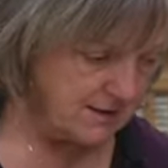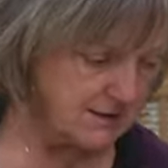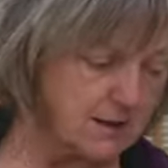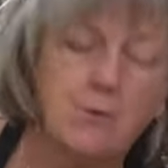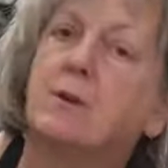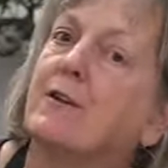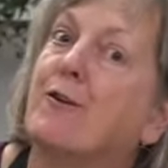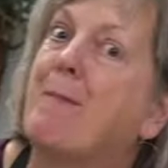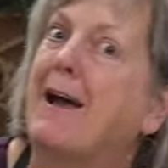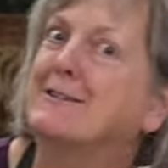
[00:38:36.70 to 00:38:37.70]
let's go into
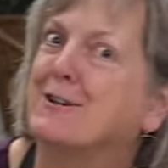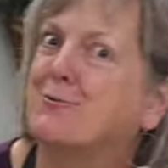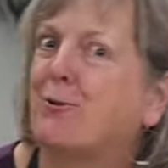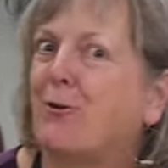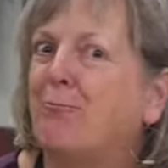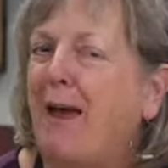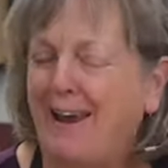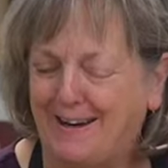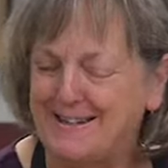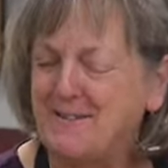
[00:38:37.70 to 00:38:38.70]
the magic drawer of
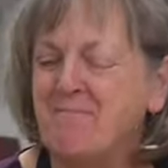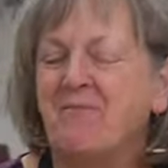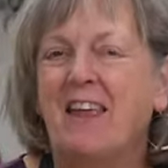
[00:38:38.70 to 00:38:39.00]
paint.